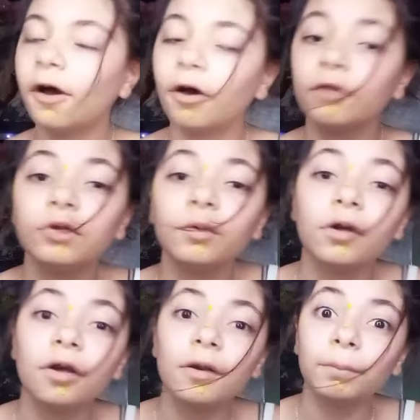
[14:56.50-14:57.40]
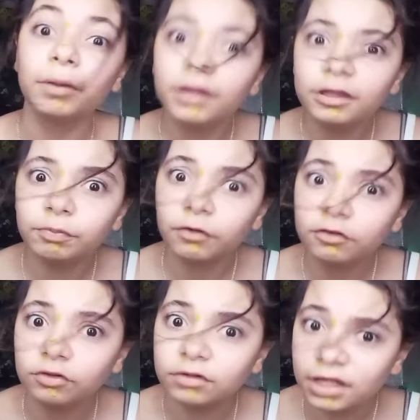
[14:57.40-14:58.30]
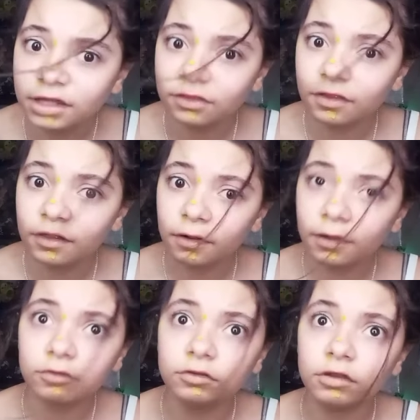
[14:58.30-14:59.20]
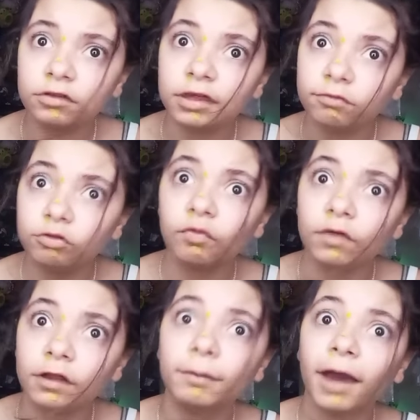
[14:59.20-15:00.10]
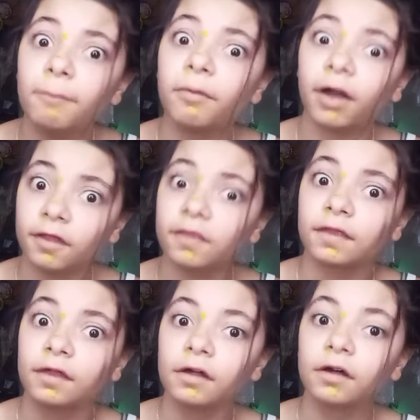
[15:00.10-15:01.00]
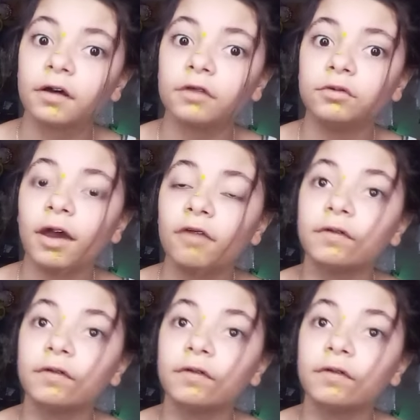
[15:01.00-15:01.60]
Also, please brush your teeth because this gives you really bad breath. Because you gotta